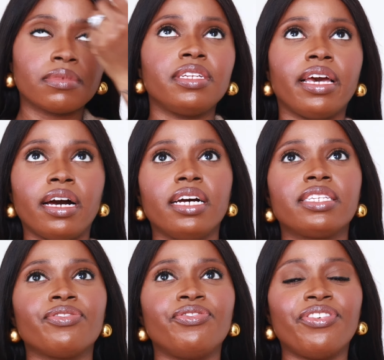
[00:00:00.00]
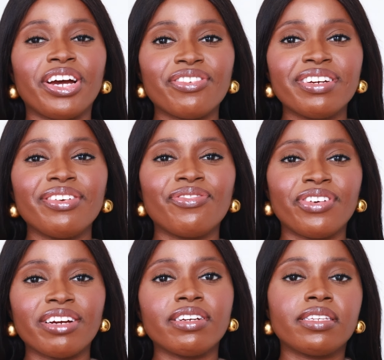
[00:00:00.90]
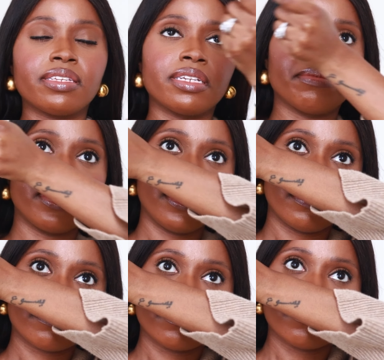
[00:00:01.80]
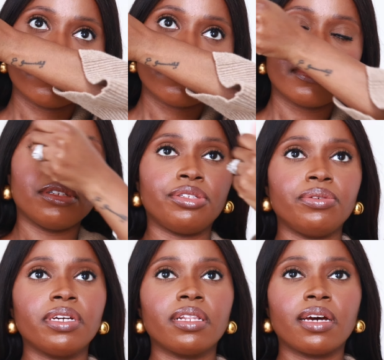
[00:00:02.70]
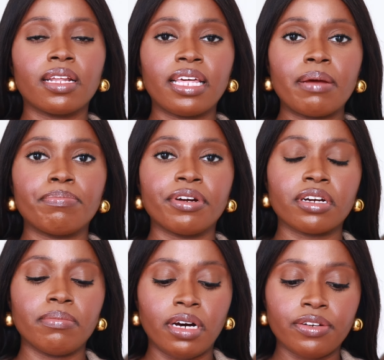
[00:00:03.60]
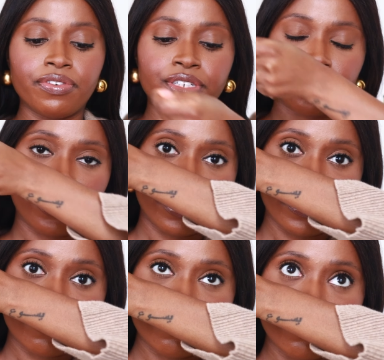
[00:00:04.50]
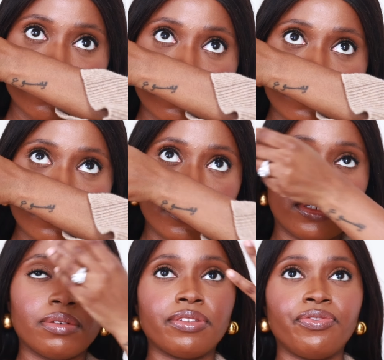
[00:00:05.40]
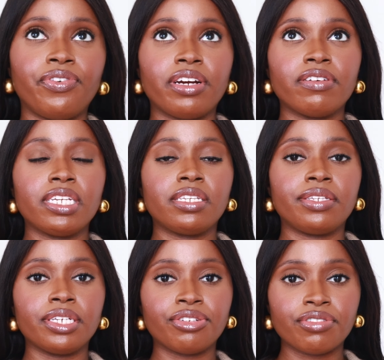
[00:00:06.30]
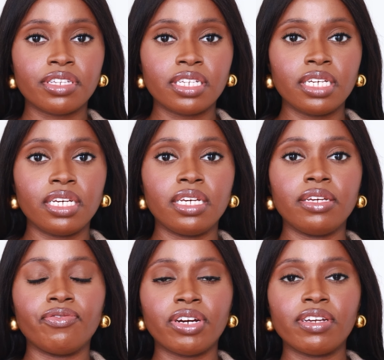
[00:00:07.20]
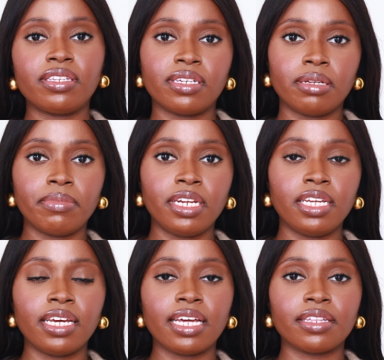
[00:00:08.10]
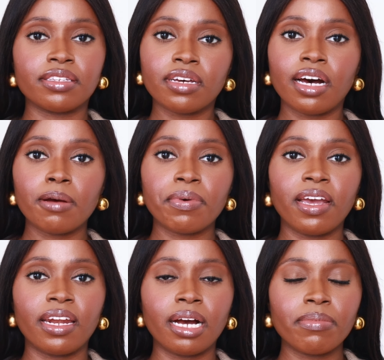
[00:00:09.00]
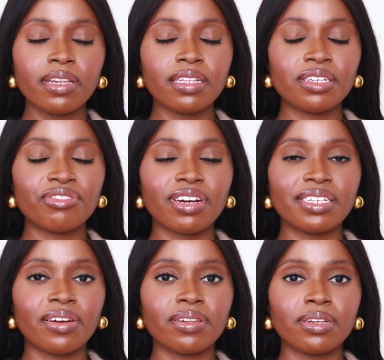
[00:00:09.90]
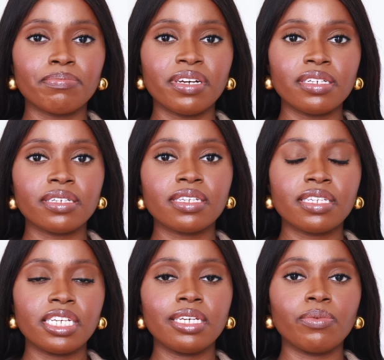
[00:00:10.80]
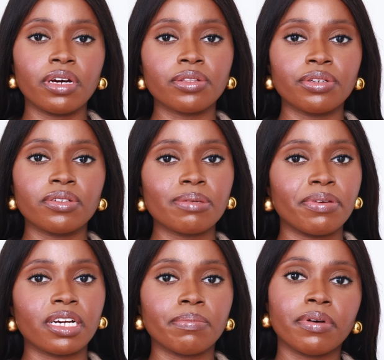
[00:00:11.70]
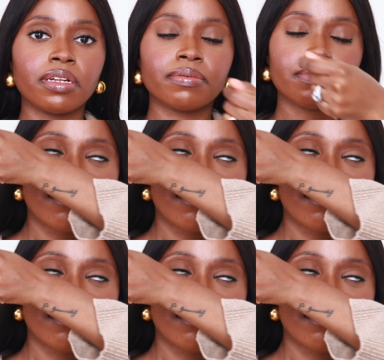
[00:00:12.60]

Yeah, it's very, very cinnamony. You do get a lot of that bergamot for sure. So it's very citrusy, very cinnamony at the top. And I'm going to let this dry down a little bit just to see what other notes I pick up on.